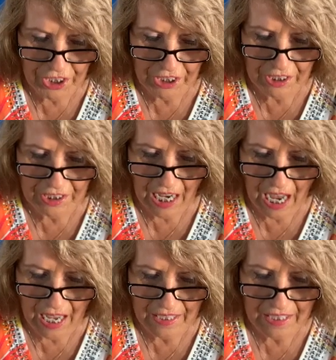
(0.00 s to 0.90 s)

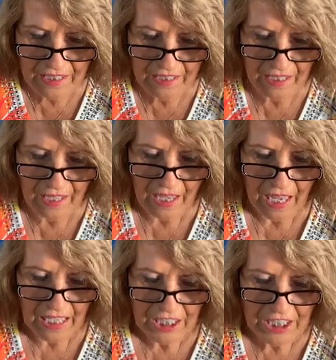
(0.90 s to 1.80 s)
Jesus,
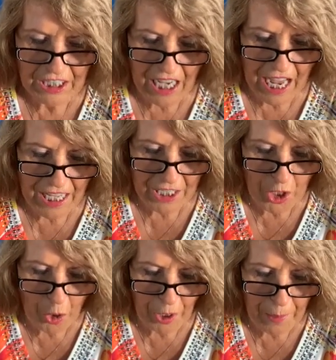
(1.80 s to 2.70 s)

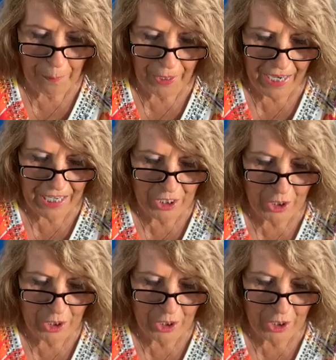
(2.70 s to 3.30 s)
send your reaper